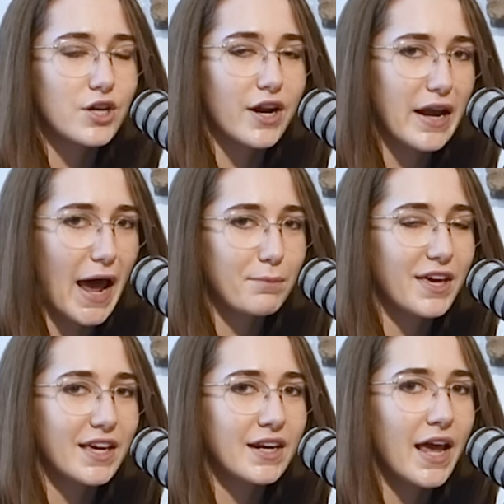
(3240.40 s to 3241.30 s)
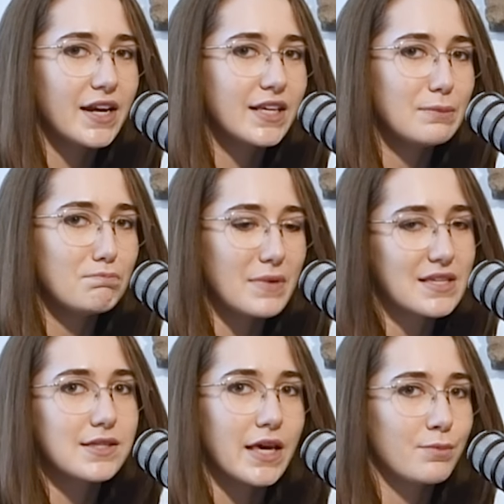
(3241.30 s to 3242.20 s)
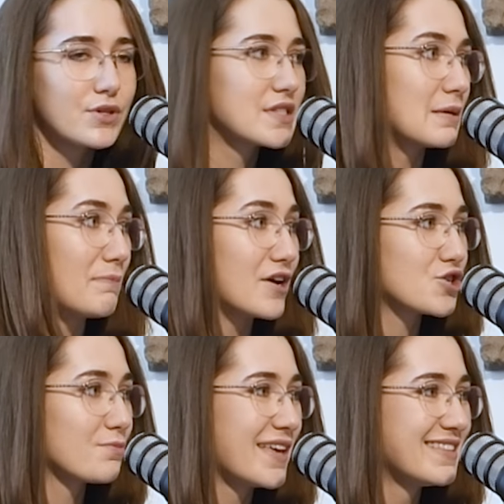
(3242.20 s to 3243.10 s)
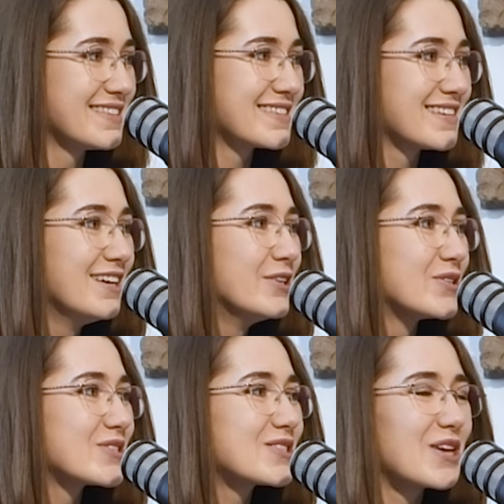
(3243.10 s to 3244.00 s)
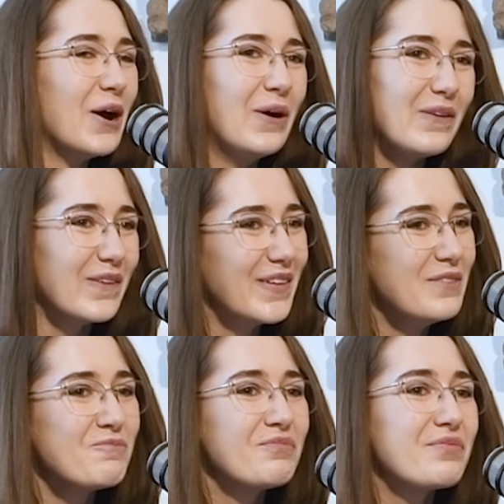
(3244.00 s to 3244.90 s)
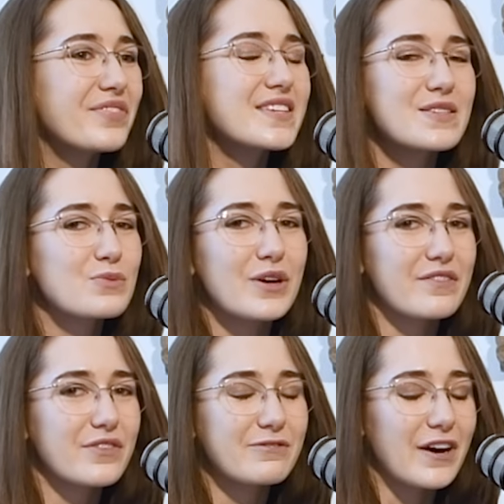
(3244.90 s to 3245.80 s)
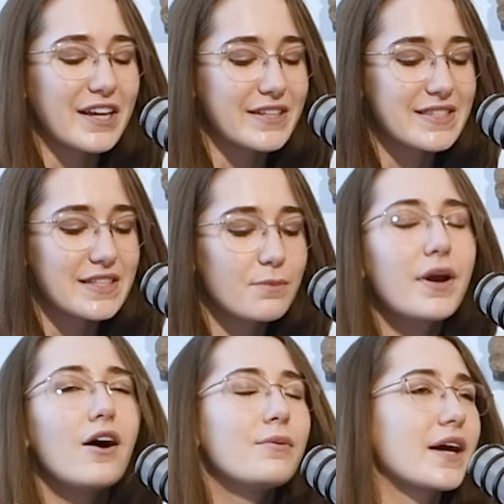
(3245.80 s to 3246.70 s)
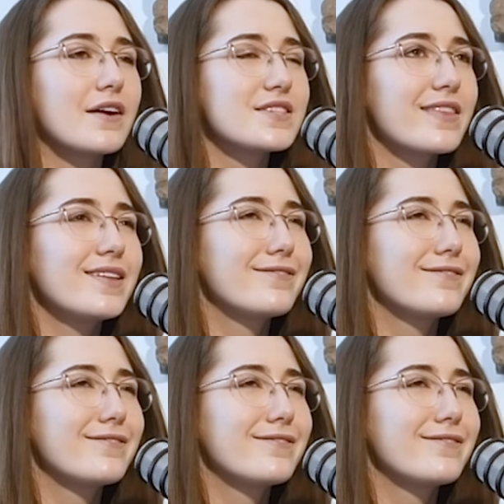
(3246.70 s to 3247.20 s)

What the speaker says: on a napkin, and he mislabels the measurements. So this is one of the funniest scenes. But oh my God, I've said that like